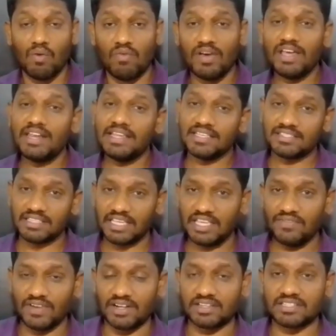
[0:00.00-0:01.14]
various
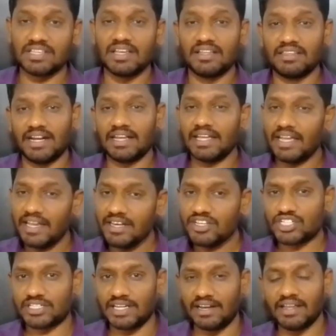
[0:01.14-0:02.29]
events that
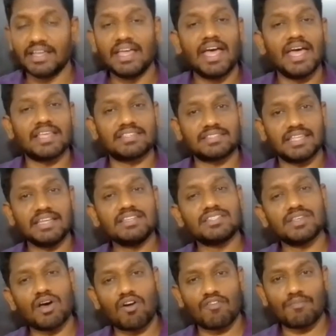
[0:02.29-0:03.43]
instilled a
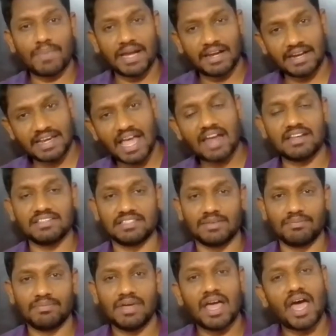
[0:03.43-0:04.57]
sense of
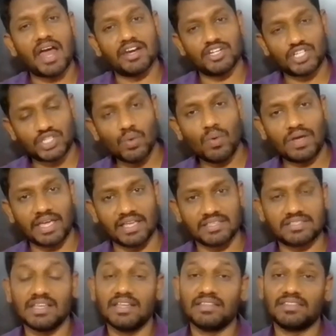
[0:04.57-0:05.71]
patriotism and
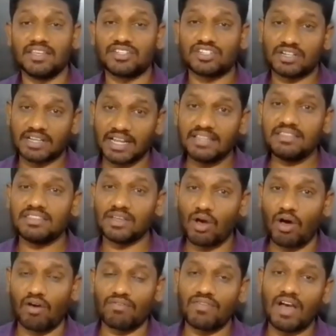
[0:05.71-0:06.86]
showcase the strength
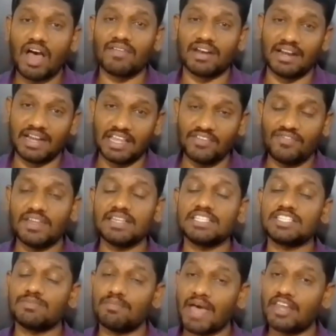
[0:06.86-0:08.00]
of our
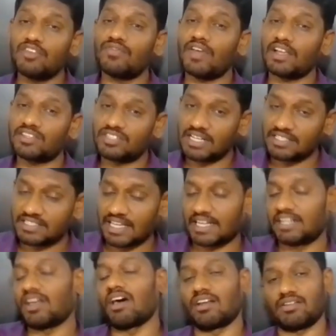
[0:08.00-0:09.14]
defense manufacturing
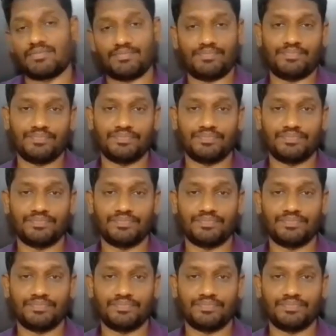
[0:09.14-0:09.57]
sector.